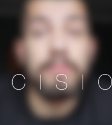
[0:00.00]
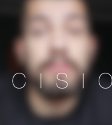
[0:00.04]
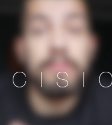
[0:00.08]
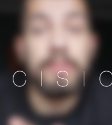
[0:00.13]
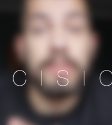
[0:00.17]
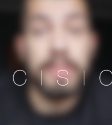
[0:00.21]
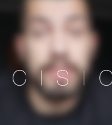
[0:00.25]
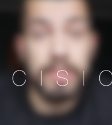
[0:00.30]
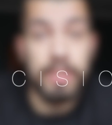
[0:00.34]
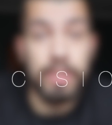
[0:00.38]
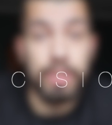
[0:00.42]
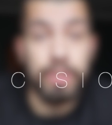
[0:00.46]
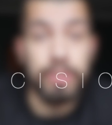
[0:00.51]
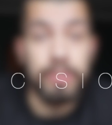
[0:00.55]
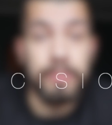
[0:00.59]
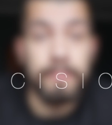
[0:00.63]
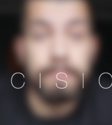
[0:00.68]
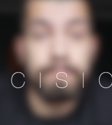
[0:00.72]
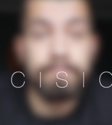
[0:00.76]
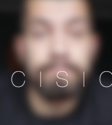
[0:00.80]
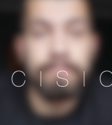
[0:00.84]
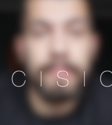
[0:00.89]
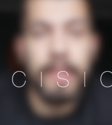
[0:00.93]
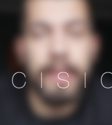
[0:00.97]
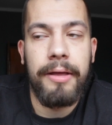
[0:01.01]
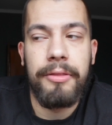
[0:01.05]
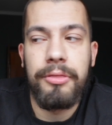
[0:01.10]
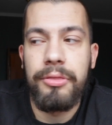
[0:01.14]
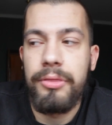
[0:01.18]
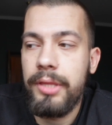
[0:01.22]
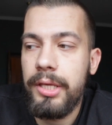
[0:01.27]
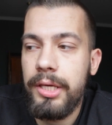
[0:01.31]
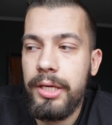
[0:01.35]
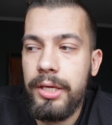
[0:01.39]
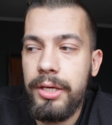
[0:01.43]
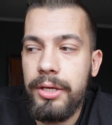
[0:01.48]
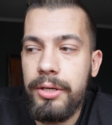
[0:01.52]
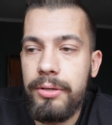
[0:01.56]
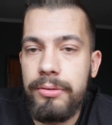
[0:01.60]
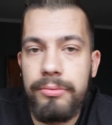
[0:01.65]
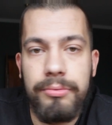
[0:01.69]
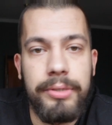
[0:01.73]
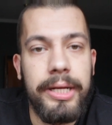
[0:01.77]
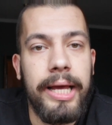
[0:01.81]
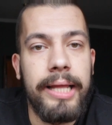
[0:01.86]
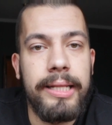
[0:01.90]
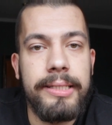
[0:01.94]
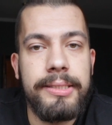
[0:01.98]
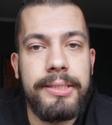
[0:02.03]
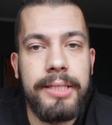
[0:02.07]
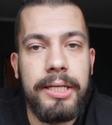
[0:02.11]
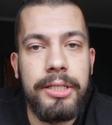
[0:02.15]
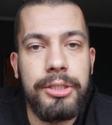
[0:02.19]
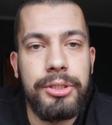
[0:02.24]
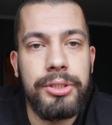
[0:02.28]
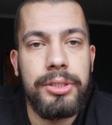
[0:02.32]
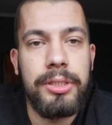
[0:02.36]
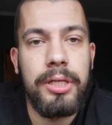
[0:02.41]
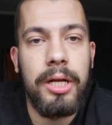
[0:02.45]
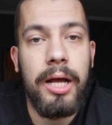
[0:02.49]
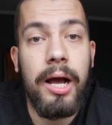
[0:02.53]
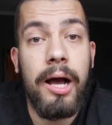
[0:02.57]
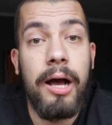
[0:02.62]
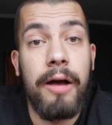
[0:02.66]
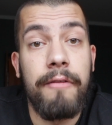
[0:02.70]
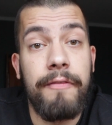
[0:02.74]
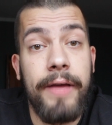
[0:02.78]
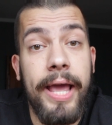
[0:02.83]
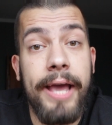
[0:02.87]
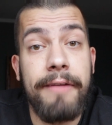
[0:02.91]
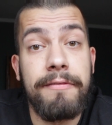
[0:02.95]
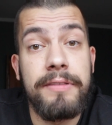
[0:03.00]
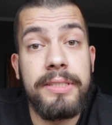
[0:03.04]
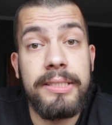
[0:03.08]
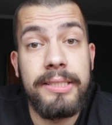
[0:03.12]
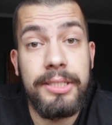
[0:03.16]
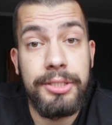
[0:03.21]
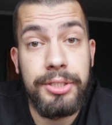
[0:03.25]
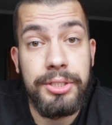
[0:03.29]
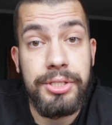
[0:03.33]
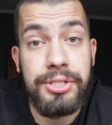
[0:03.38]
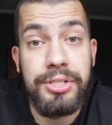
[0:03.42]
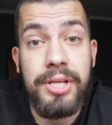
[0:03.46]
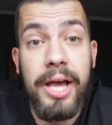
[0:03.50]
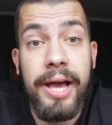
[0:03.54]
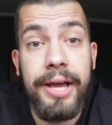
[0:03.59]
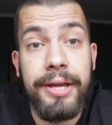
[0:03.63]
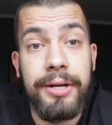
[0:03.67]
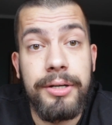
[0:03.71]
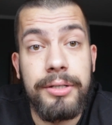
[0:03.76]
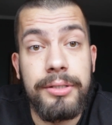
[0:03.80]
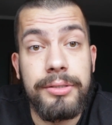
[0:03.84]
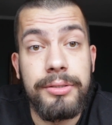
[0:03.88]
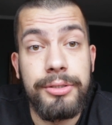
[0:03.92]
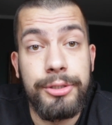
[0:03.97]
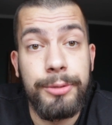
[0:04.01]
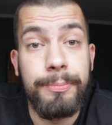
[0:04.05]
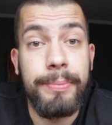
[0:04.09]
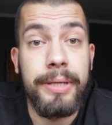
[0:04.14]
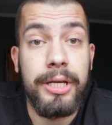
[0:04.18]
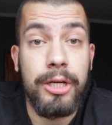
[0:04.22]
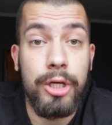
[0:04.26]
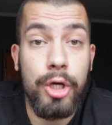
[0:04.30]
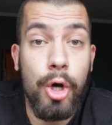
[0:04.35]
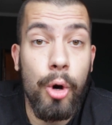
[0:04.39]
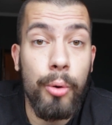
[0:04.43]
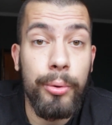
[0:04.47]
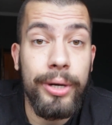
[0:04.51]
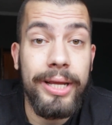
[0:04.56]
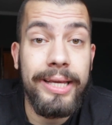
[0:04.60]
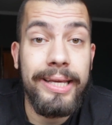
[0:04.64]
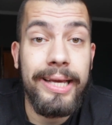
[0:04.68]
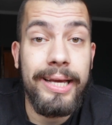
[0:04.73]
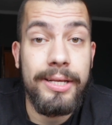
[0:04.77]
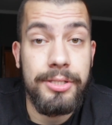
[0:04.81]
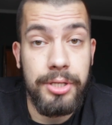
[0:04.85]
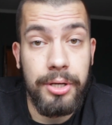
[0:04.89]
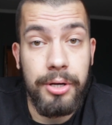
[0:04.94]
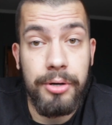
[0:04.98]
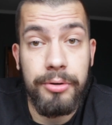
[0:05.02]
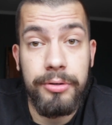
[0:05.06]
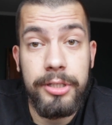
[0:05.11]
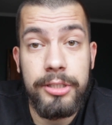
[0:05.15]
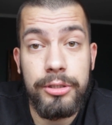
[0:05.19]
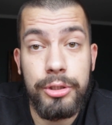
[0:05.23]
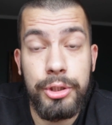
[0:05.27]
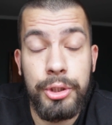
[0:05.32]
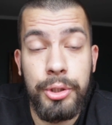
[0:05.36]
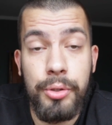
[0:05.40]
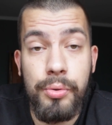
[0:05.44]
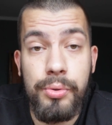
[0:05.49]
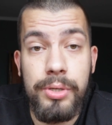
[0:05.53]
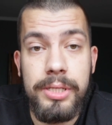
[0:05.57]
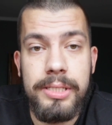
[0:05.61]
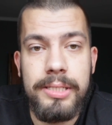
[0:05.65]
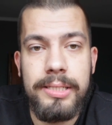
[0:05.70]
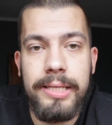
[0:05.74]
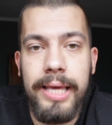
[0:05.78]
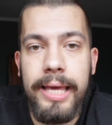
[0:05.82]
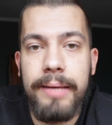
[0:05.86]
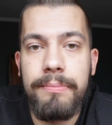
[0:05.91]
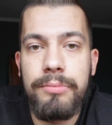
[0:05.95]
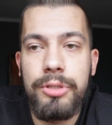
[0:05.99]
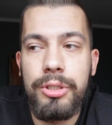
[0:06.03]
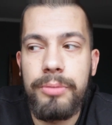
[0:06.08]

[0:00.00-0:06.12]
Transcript: Decision. The realization of having the desire to pick coding as a career choice came